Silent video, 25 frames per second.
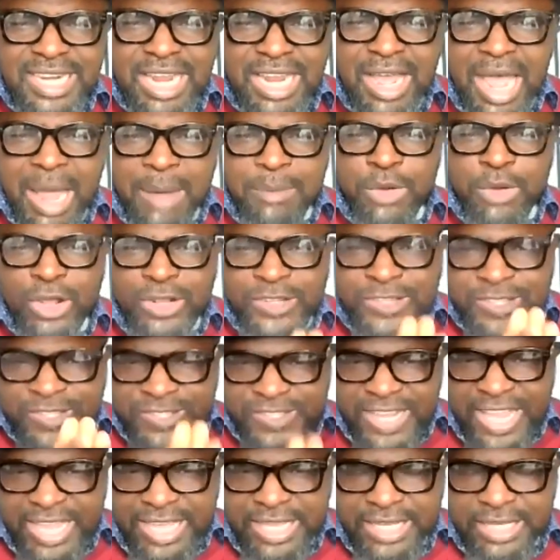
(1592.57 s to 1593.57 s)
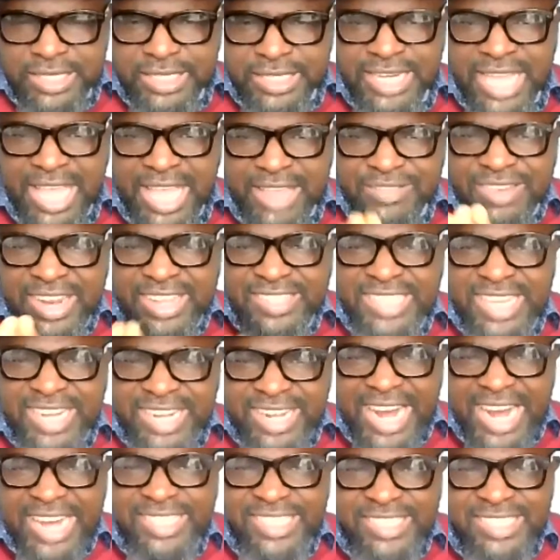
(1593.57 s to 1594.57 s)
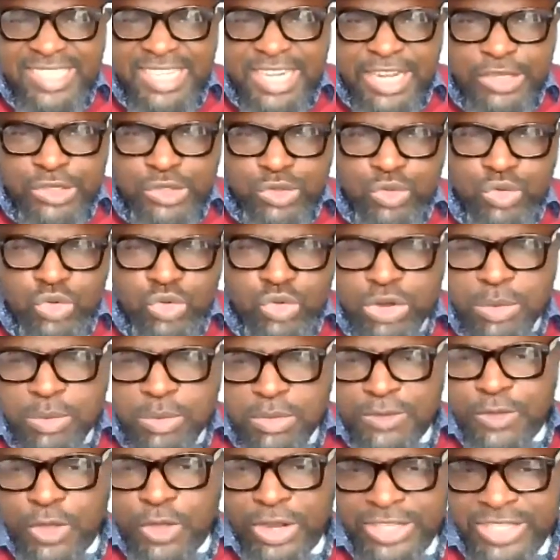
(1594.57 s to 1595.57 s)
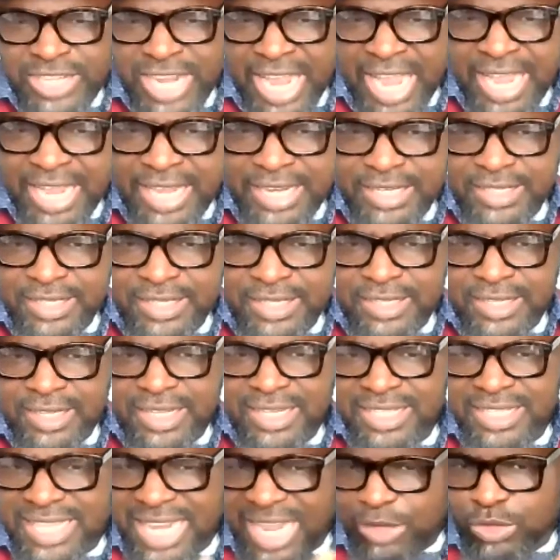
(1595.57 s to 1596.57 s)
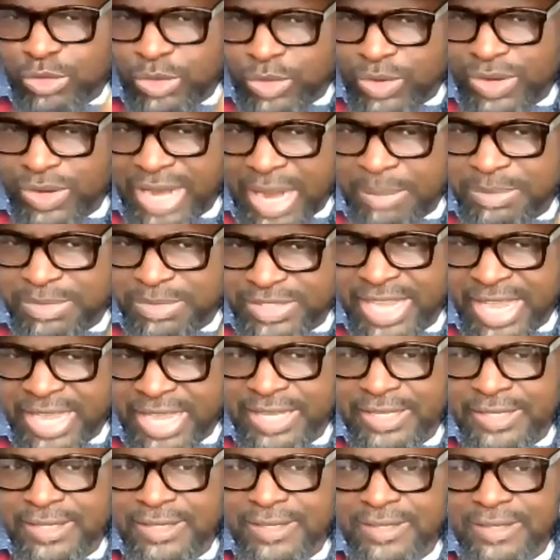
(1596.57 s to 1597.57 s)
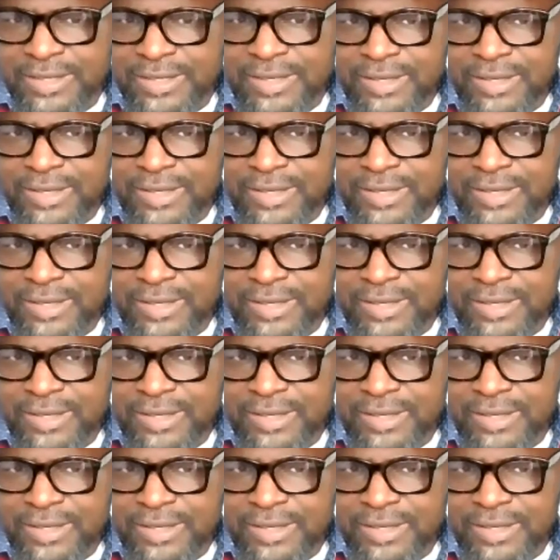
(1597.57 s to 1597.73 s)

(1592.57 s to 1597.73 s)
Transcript: now I'm not saying that if there's a crisis in a school, you remove your child. That's what I'm saying.